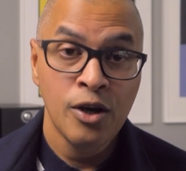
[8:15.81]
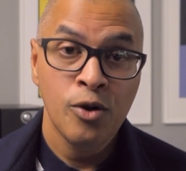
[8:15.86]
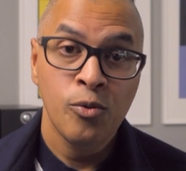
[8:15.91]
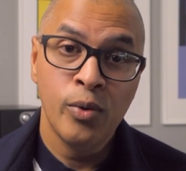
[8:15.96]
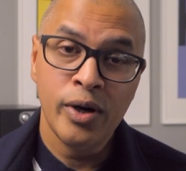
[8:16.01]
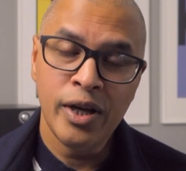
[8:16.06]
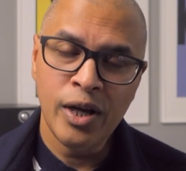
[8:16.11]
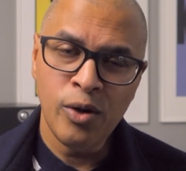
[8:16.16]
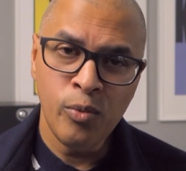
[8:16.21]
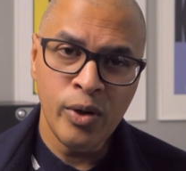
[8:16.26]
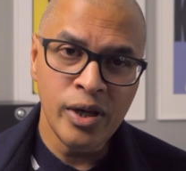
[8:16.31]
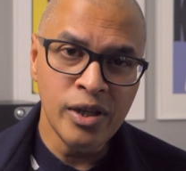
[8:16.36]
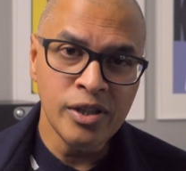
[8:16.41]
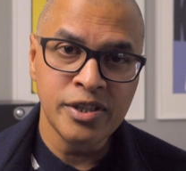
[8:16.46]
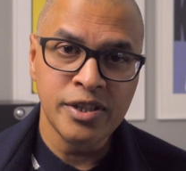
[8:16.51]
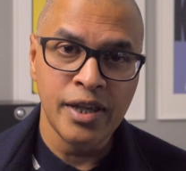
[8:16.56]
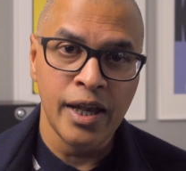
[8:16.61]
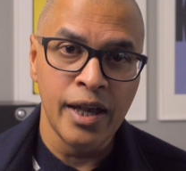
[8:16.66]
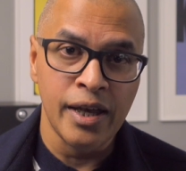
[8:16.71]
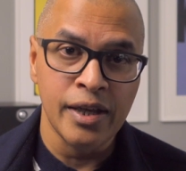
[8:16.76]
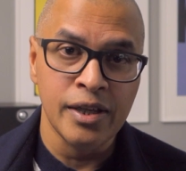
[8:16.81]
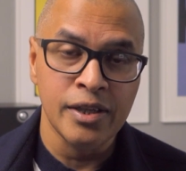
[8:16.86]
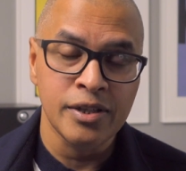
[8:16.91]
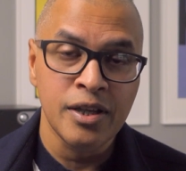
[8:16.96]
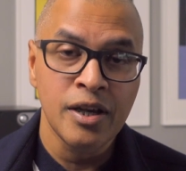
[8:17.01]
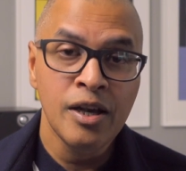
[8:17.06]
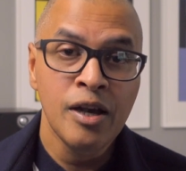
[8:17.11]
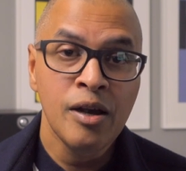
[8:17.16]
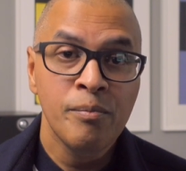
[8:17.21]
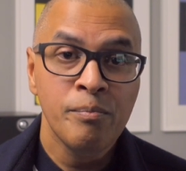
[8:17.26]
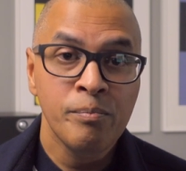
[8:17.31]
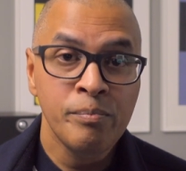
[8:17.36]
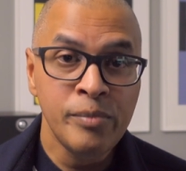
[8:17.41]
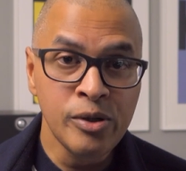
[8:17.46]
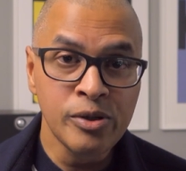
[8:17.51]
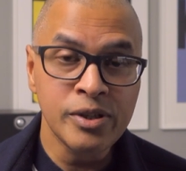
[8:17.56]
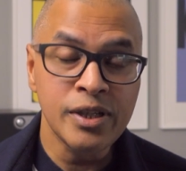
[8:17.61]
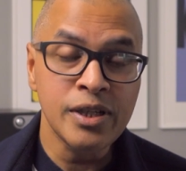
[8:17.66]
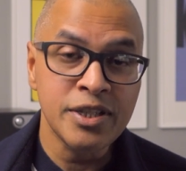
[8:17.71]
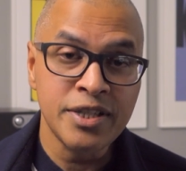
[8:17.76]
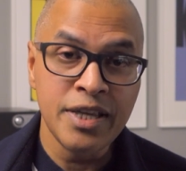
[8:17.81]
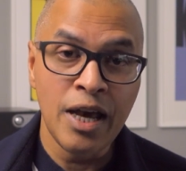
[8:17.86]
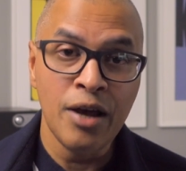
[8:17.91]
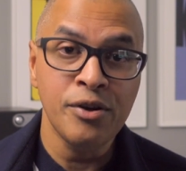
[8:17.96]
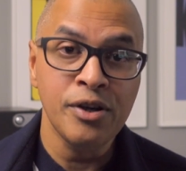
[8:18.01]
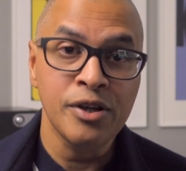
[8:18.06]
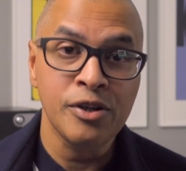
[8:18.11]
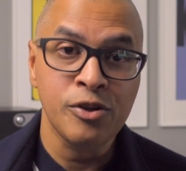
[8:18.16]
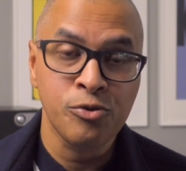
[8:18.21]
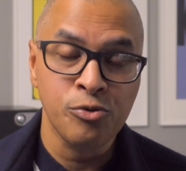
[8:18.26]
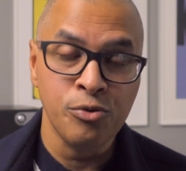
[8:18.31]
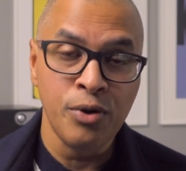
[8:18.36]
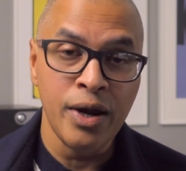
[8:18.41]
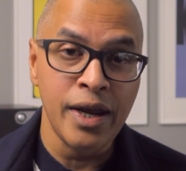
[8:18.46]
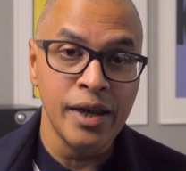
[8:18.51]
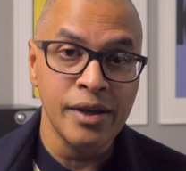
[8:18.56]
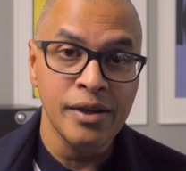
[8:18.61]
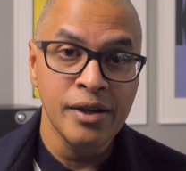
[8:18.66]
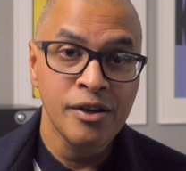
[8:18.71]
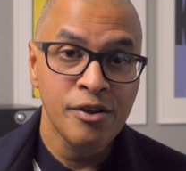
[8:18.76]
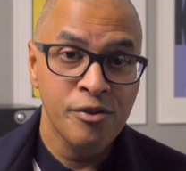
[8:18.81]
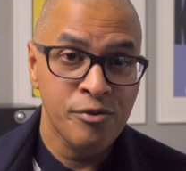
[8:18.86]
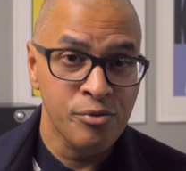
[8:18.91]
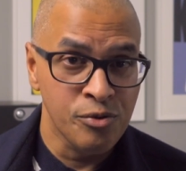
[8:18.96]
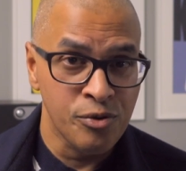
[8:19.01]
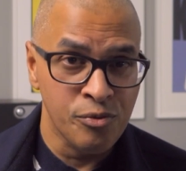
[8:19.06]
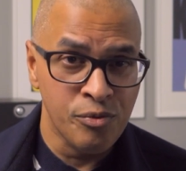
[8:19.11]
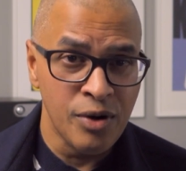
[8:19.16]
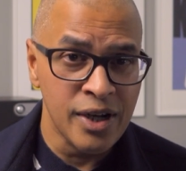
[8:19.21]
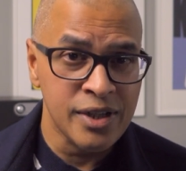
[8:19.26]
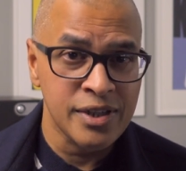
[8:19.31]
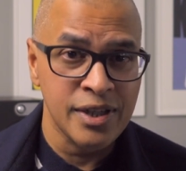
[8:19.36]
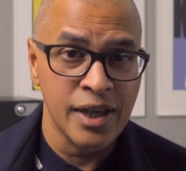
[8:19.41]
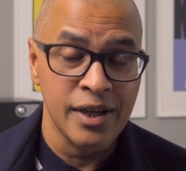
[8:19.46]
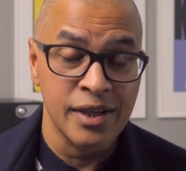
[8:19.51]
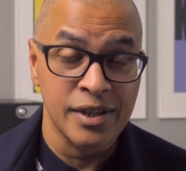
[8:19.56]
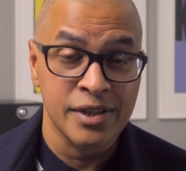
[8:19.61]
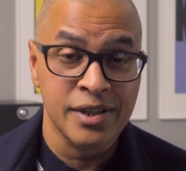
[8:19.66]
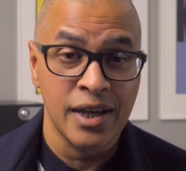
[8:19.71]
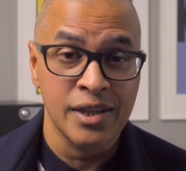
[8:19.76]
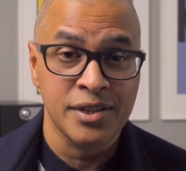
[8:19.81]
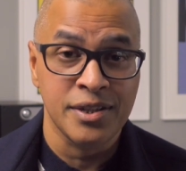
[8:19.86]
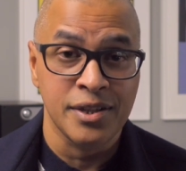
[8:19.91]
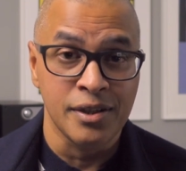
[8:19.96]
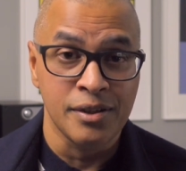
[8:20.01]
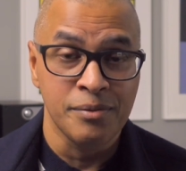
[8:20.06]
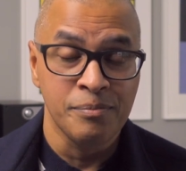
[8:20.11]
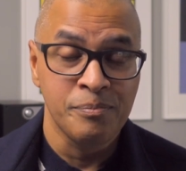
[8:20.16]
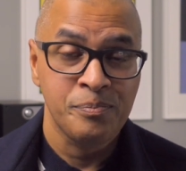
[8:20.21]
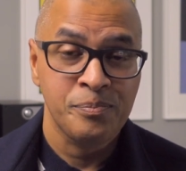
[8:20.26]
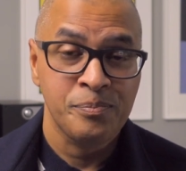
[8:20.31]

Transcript: What I will say is music sounded great through the Roksan Attessa.